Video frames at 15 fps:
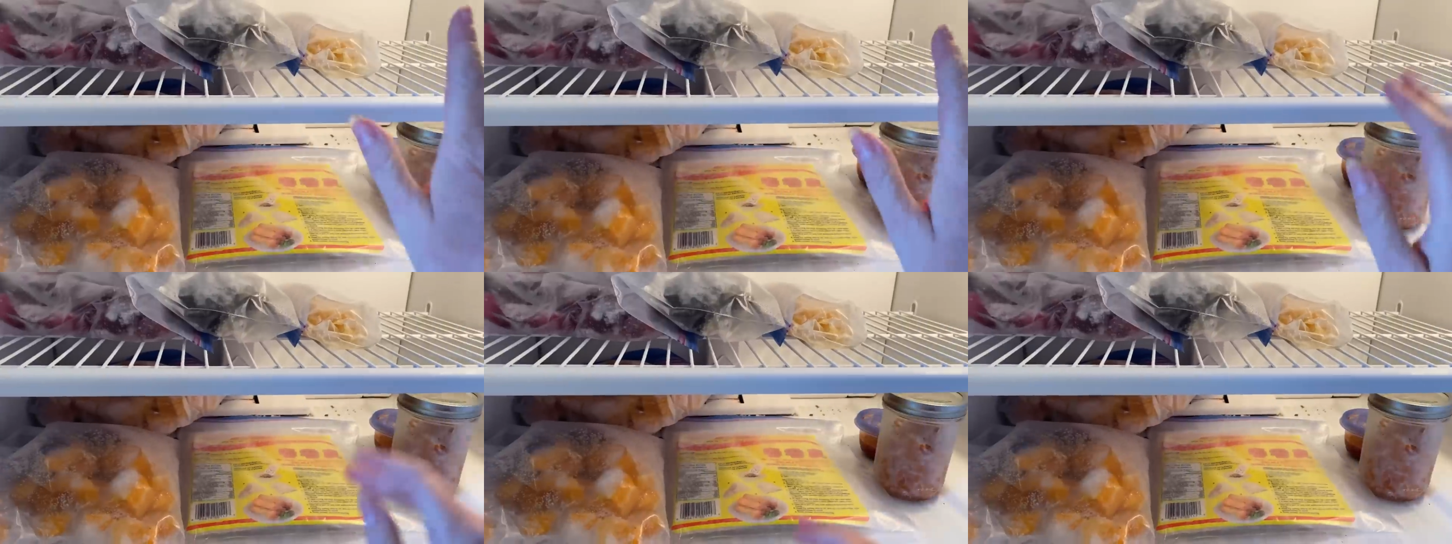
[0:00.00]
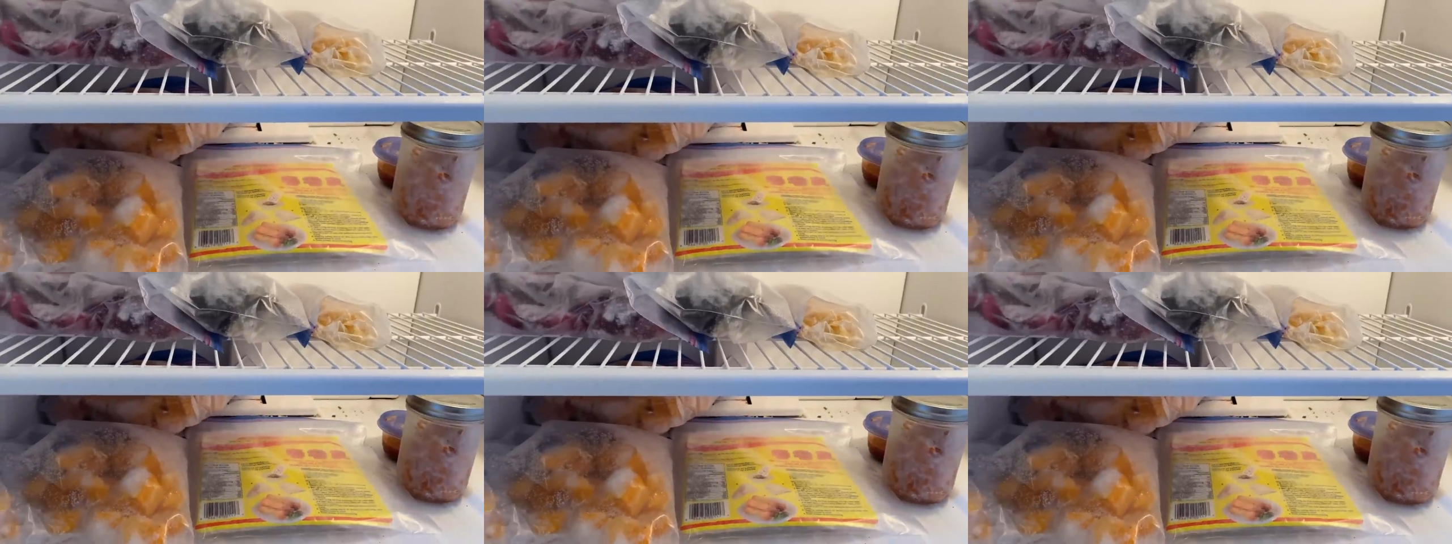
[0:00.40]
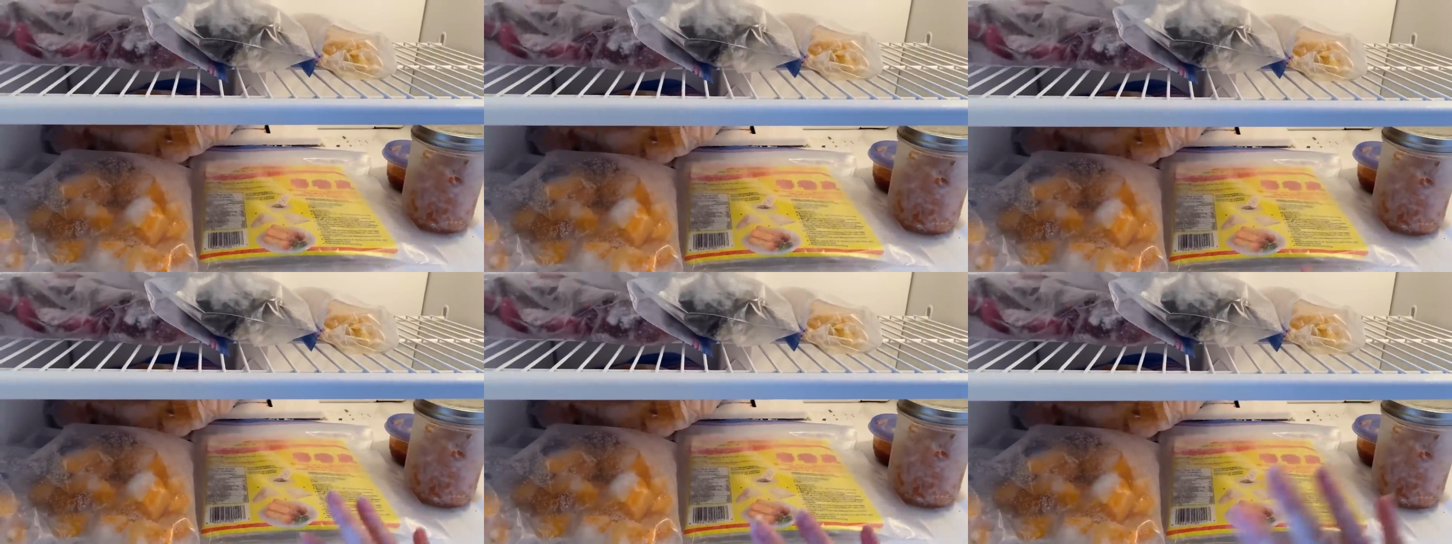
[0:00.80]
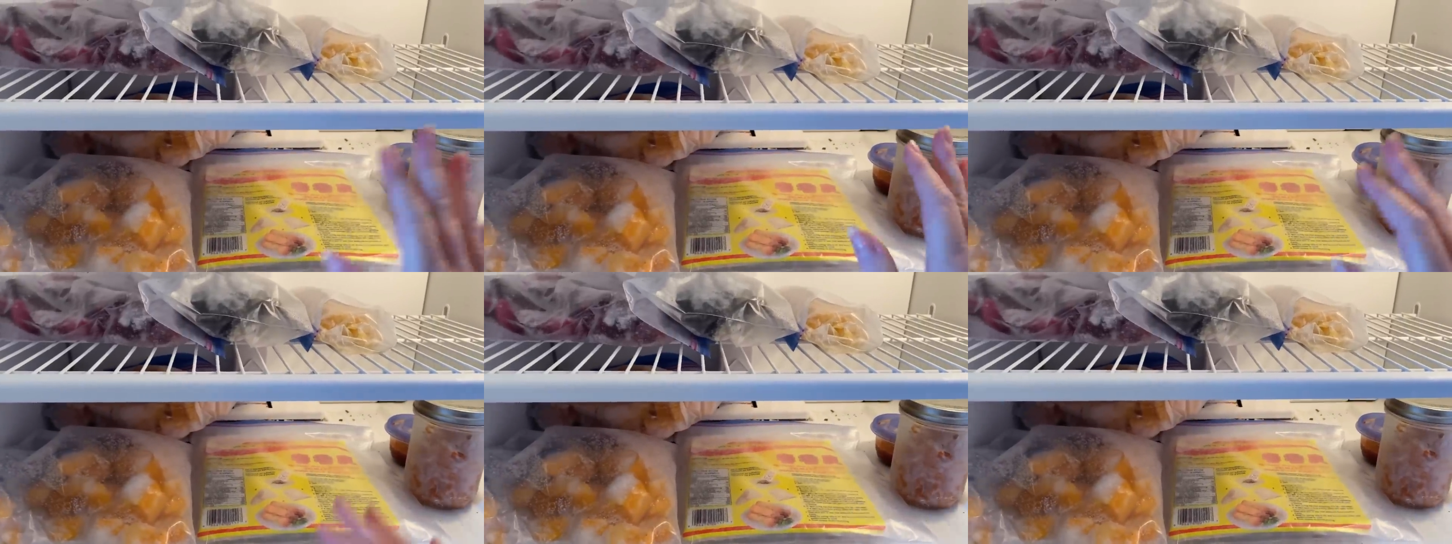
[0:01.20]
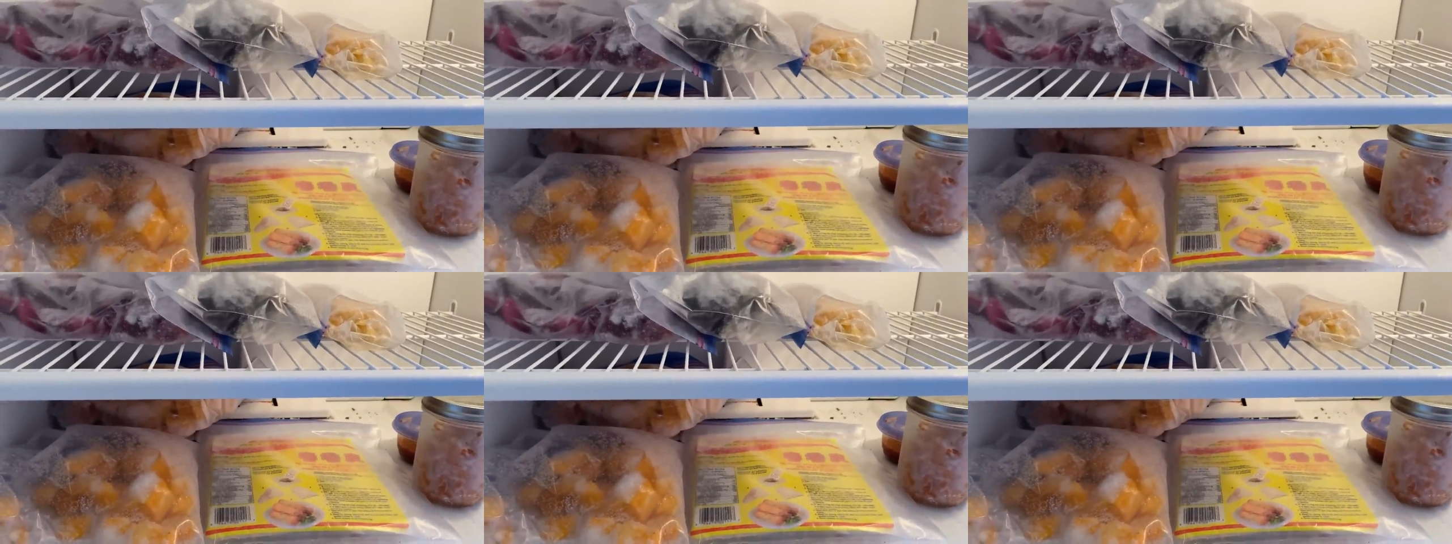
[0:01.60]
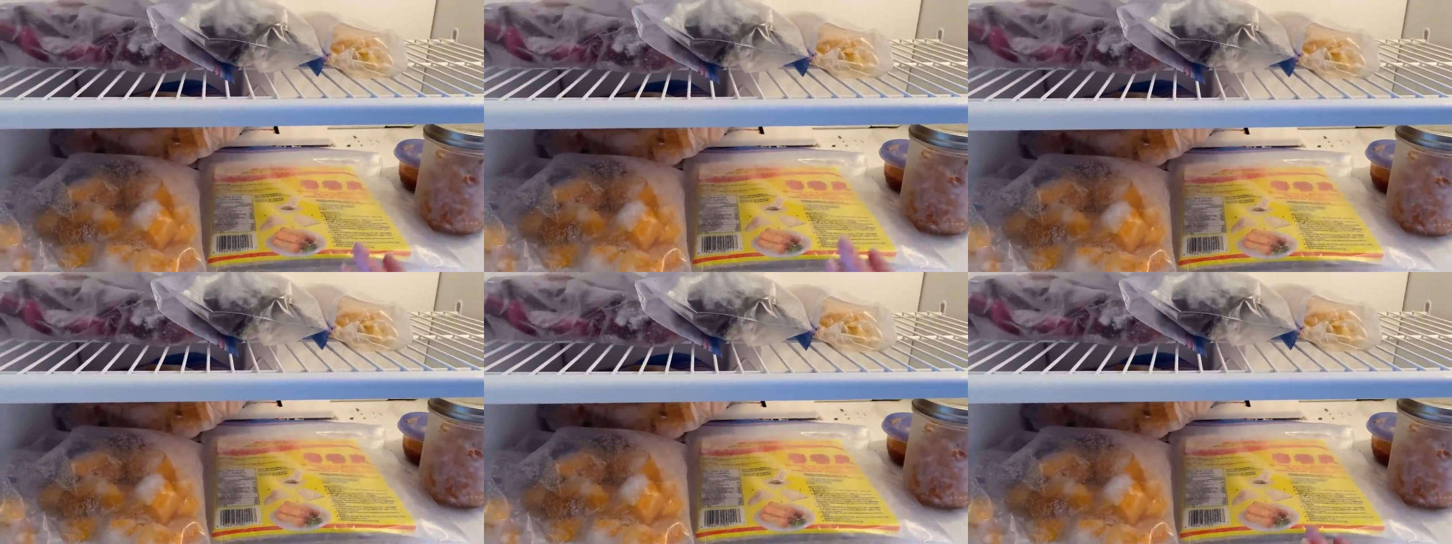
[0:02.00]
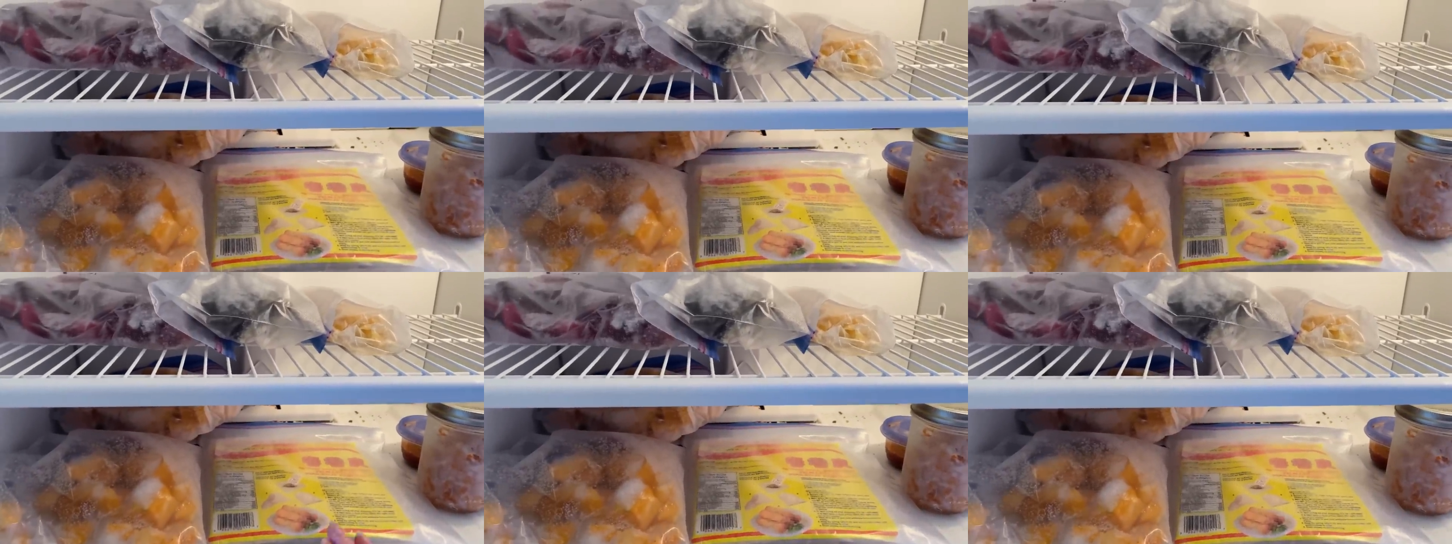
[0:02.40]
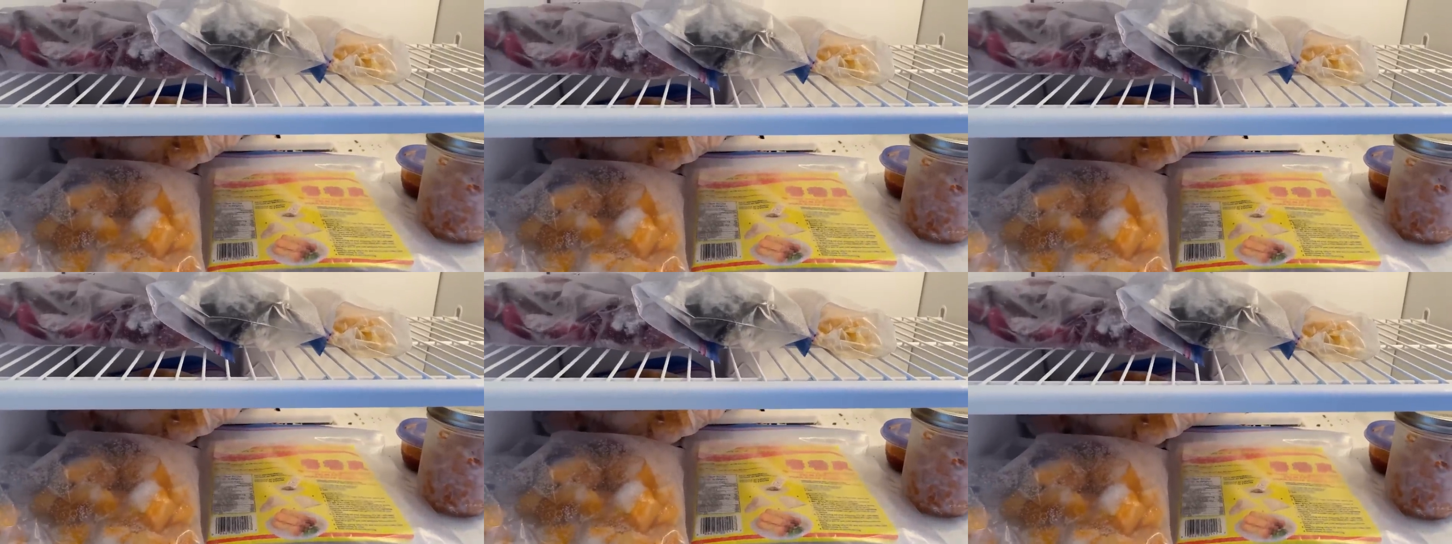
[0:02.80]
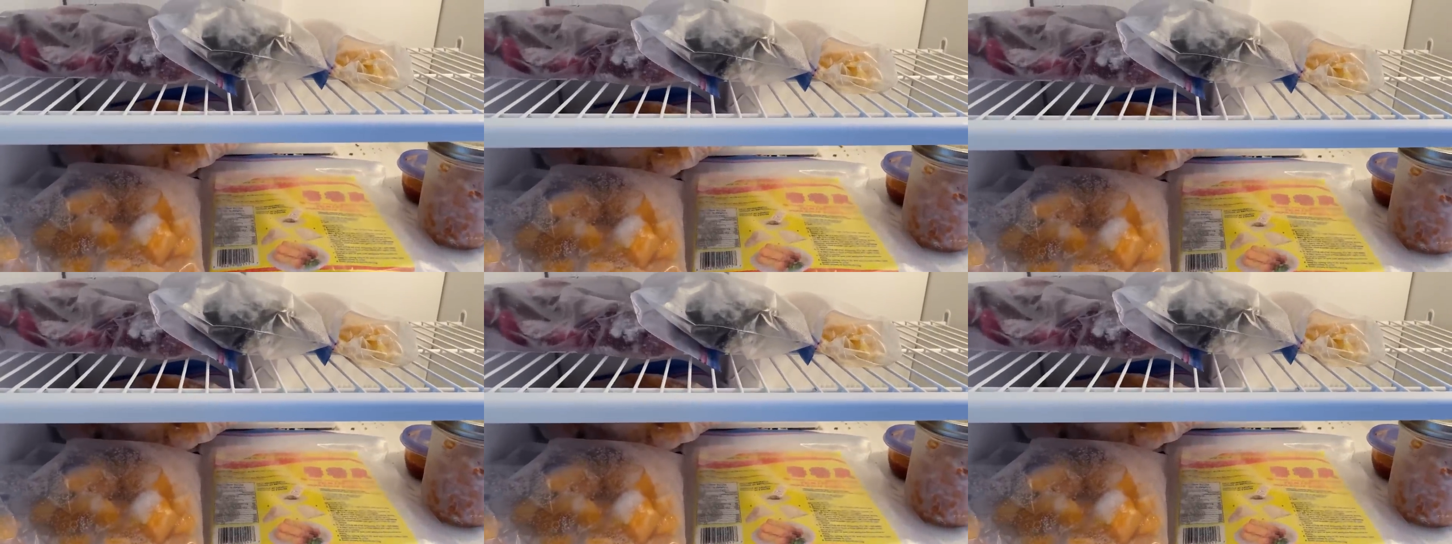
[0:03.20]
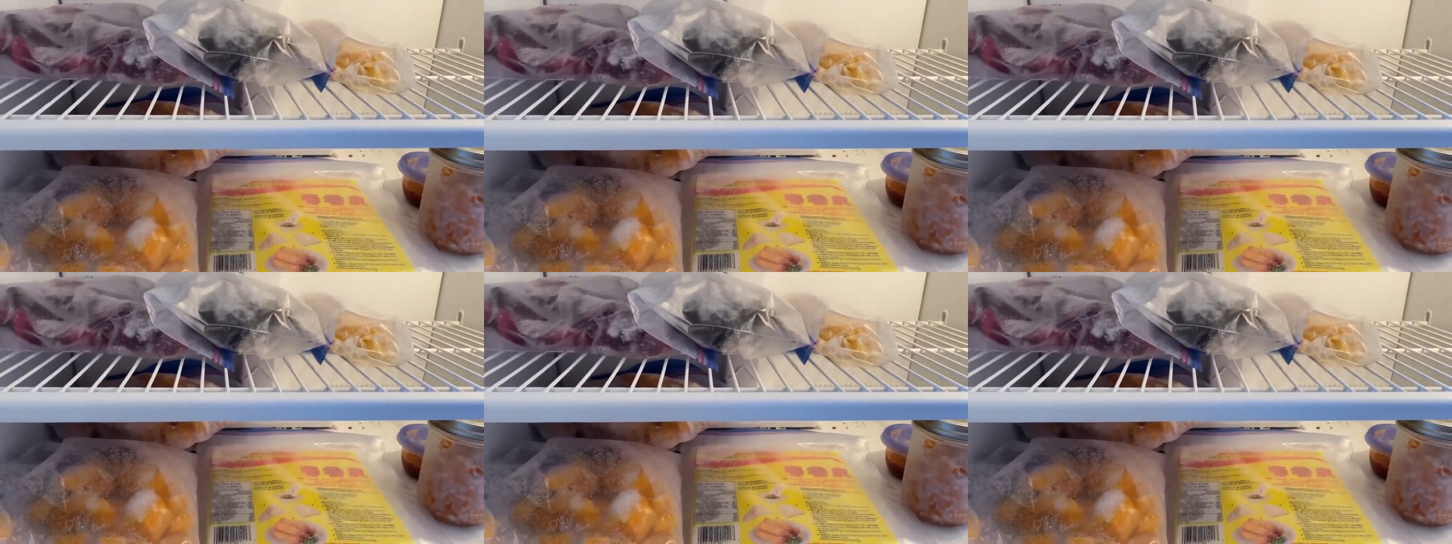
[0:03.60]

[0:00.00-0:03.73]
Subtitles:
(no speaker visible)